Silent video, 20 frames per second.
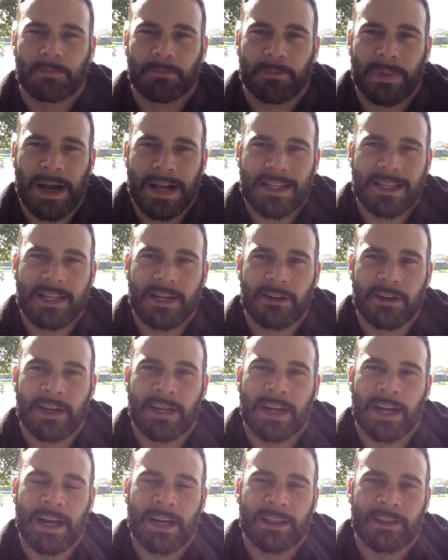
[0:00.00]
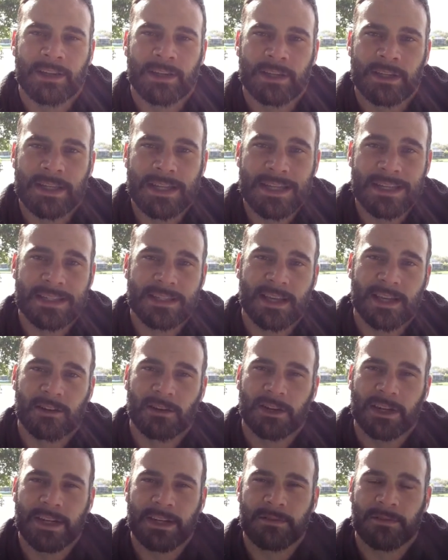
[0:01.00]
bacteria and the yeast that
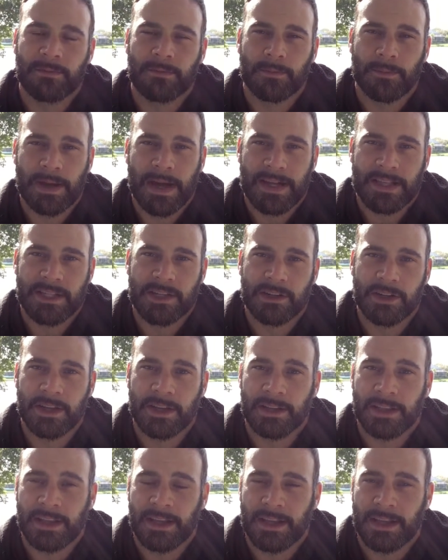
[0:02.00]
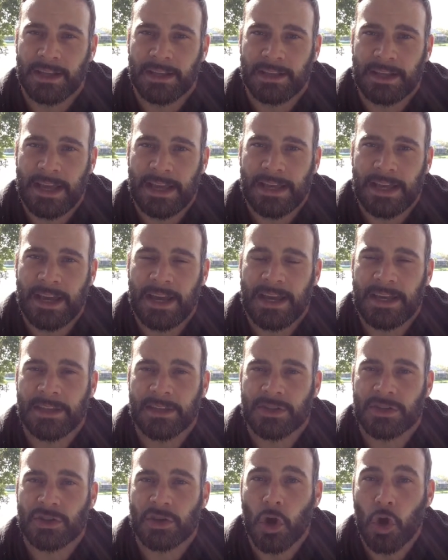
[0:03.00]
are in bacteria, aka the
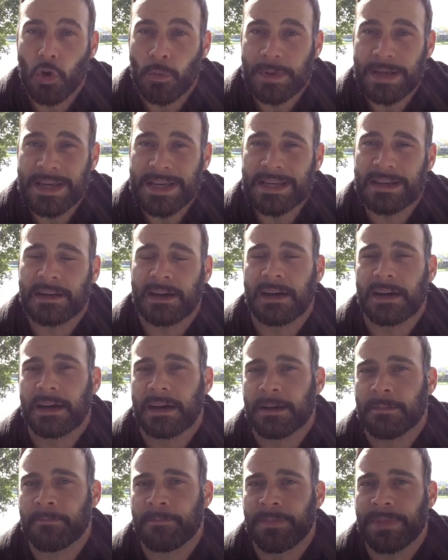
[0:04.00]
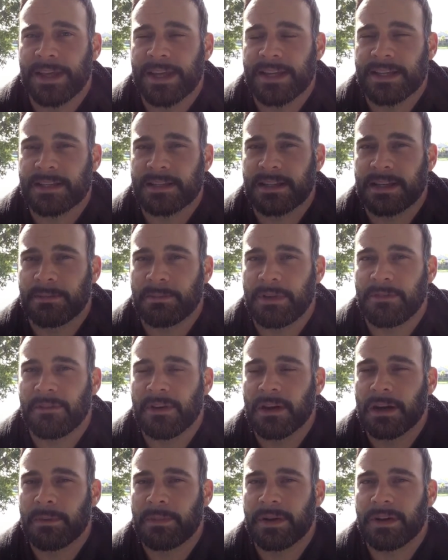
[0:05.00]
SCOBY, can be
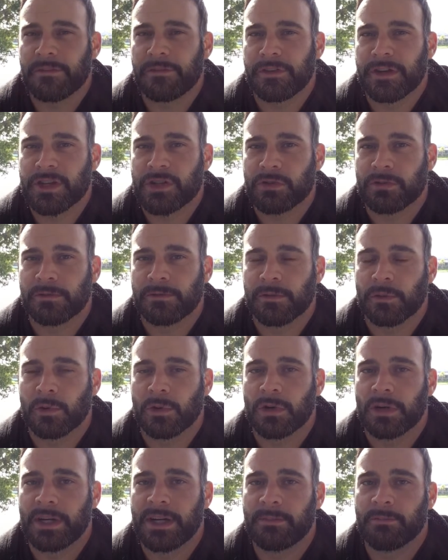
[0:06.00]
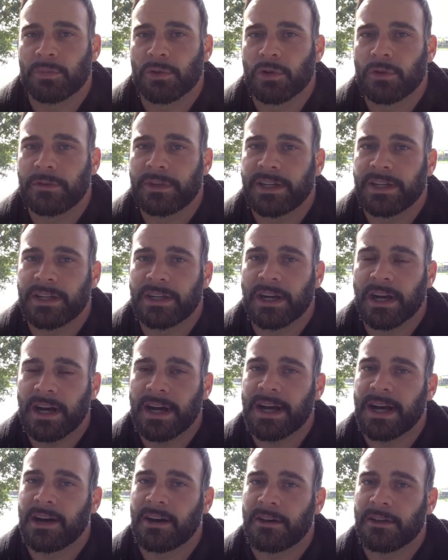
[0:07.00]
very beneficial for improving
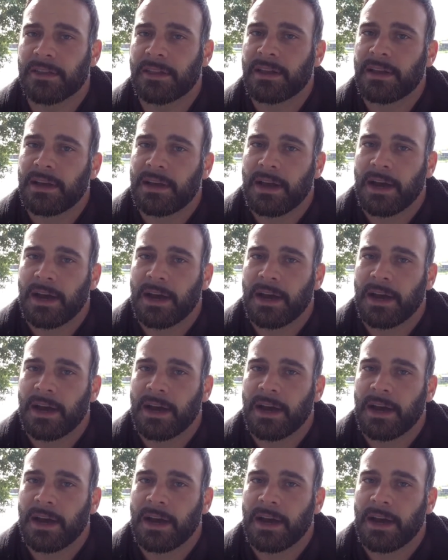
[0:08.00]
gut health,